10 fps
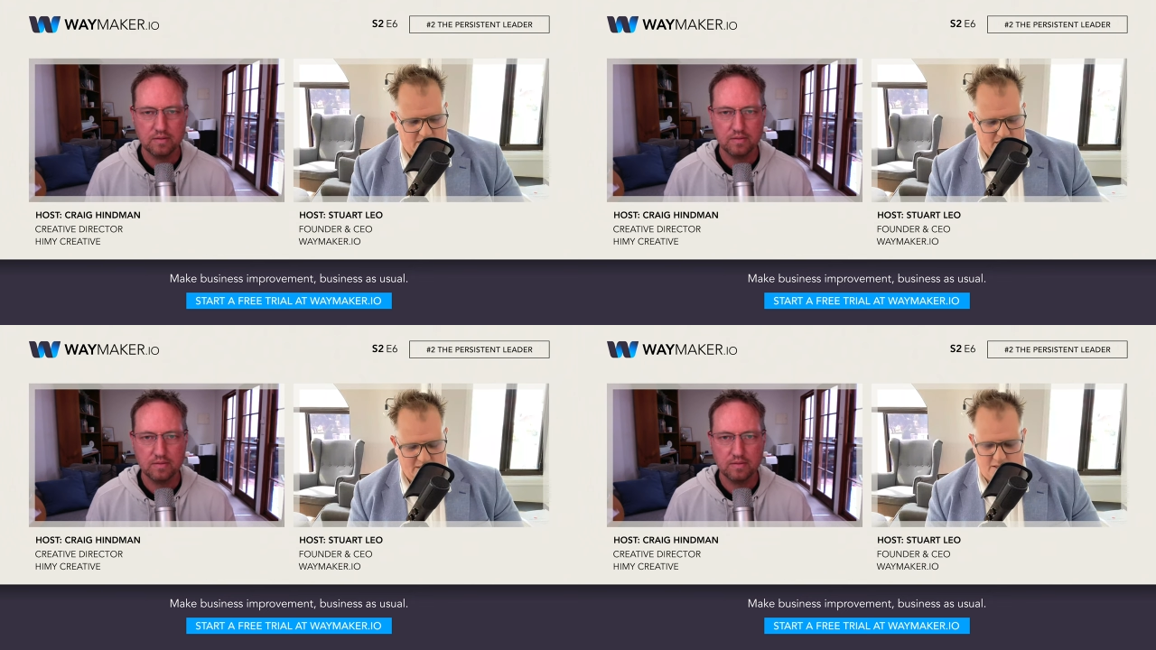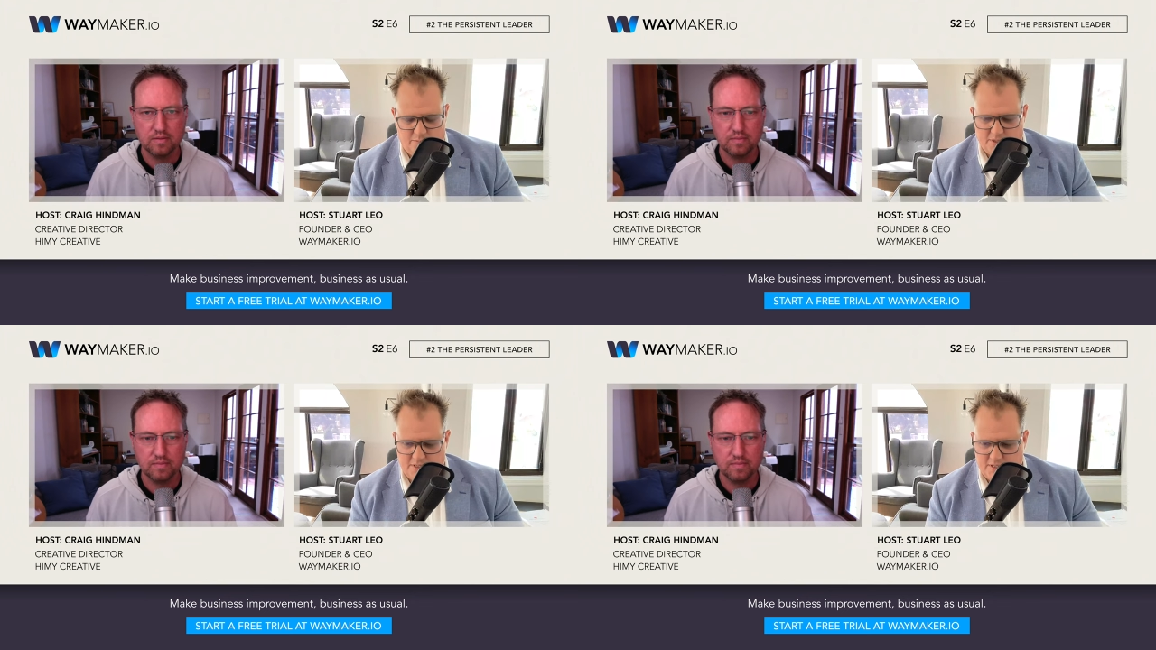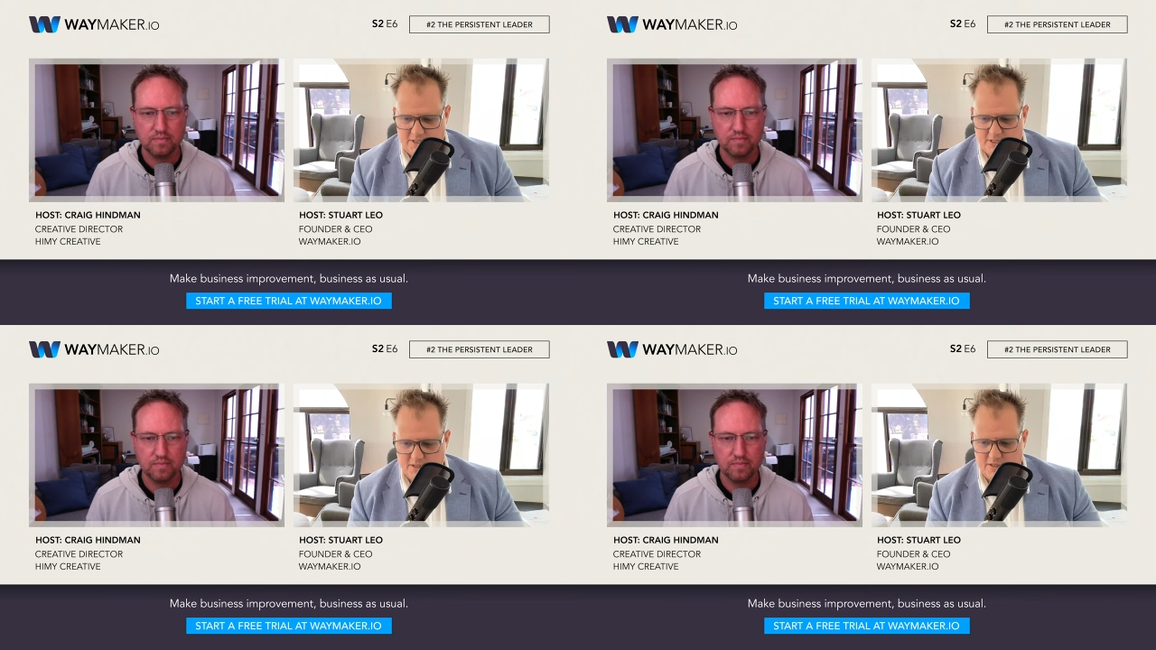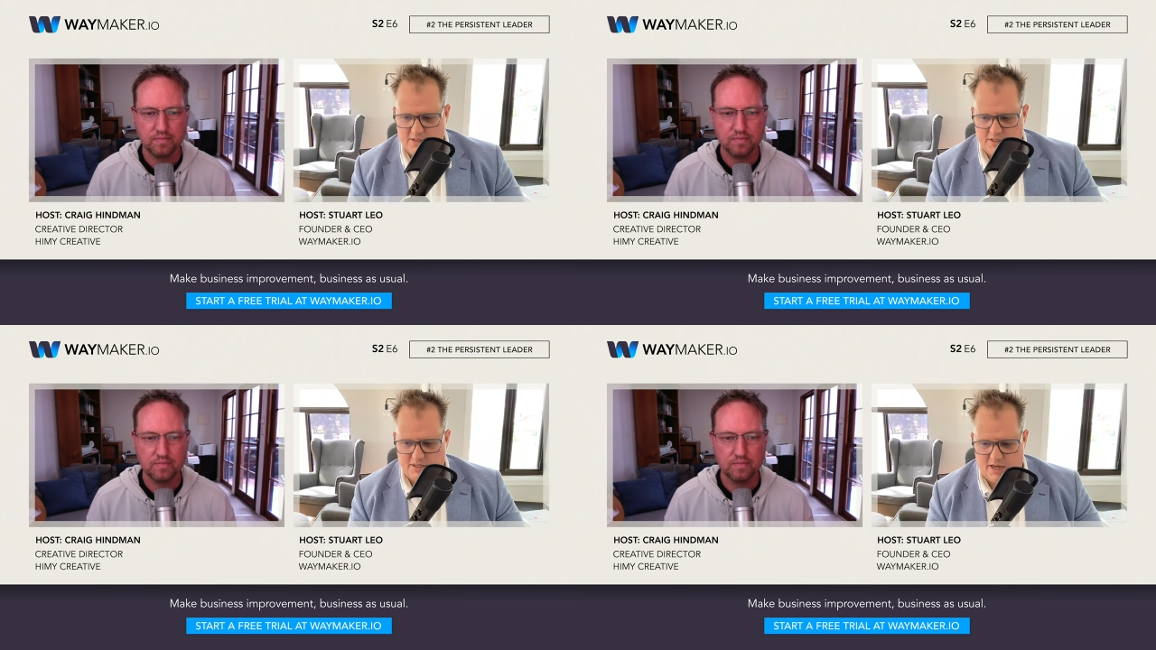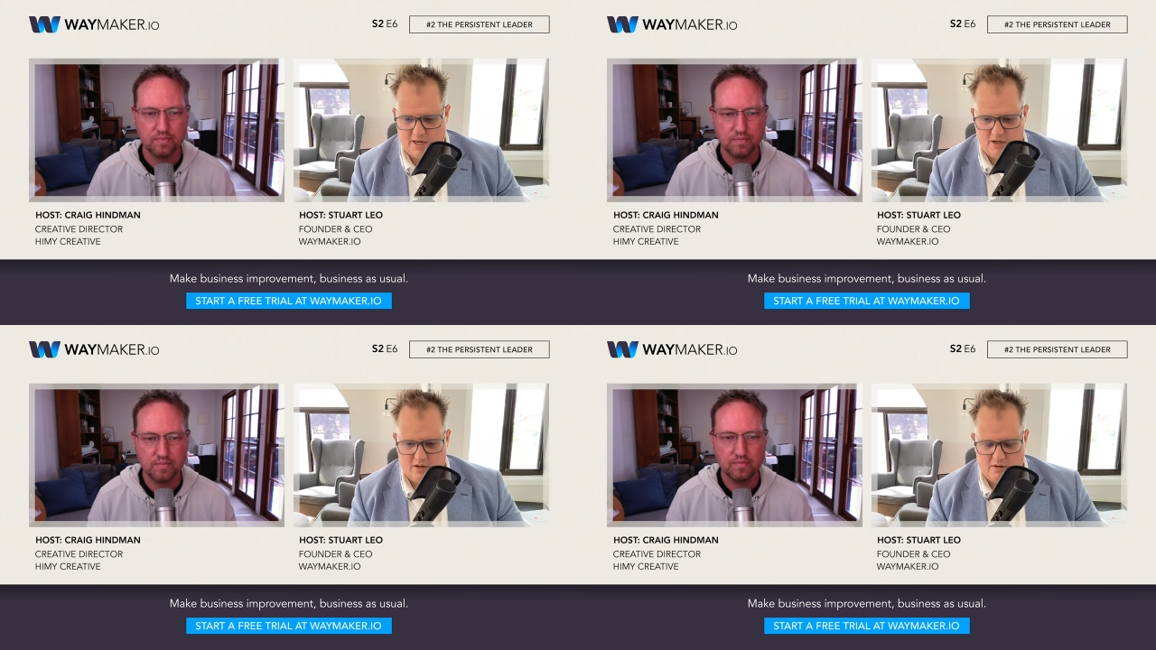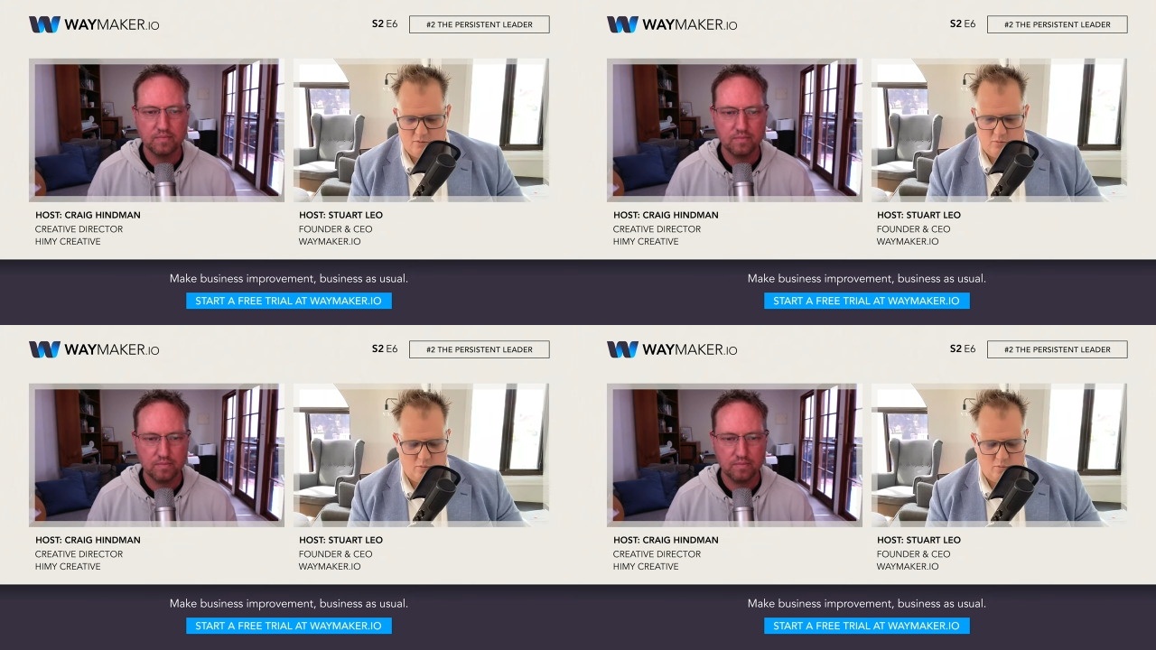Speaker 1: it's the persistence to say